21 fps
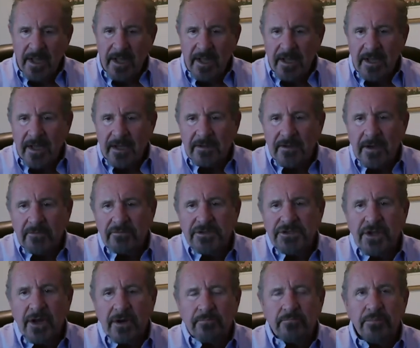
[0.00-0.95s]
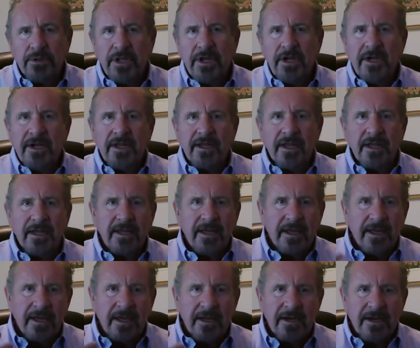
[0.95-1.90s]
I would start bleeding
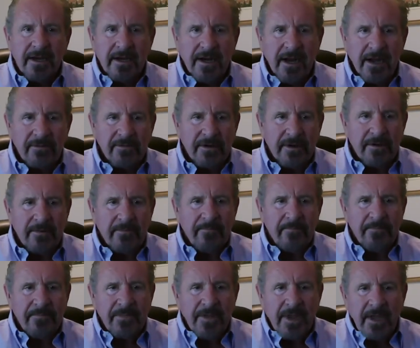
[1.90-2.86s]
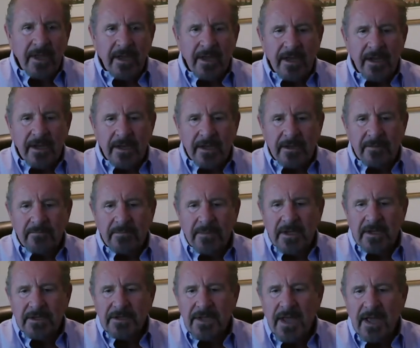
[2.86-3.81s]
again, and I would
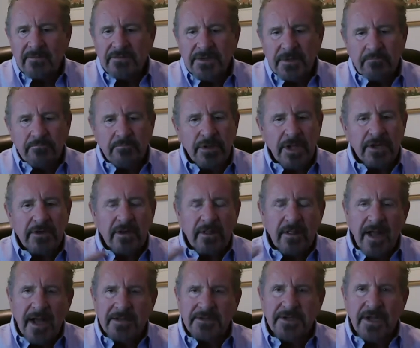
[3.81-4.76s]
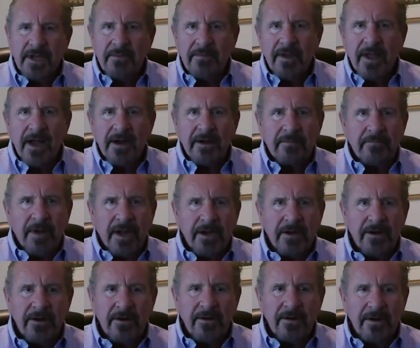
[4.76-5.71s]
have some blood clots coming out in my
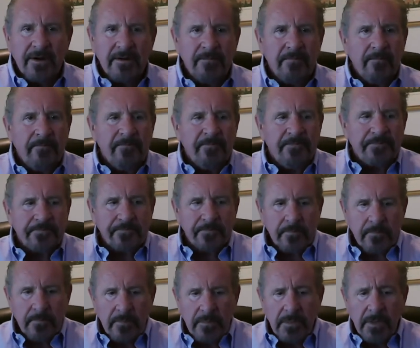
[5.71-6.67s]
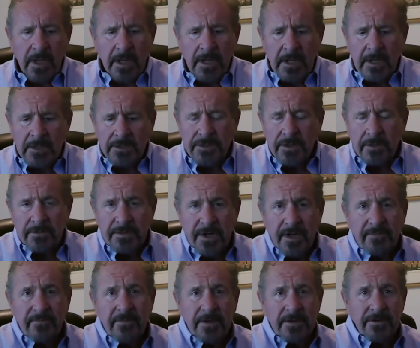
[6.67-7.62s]
urine. So
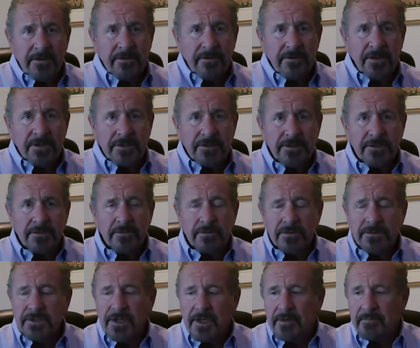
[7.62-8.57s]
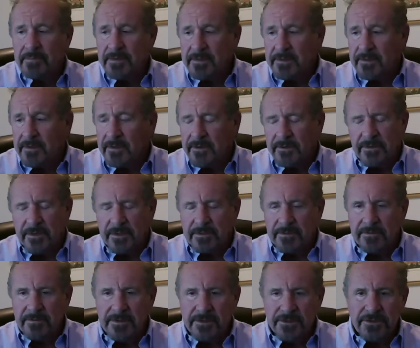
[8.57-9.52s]
definitely do the stool sample or
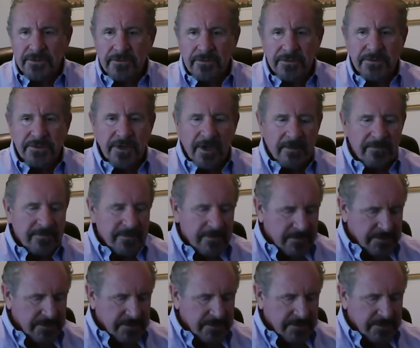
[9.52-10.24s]
the stool softener.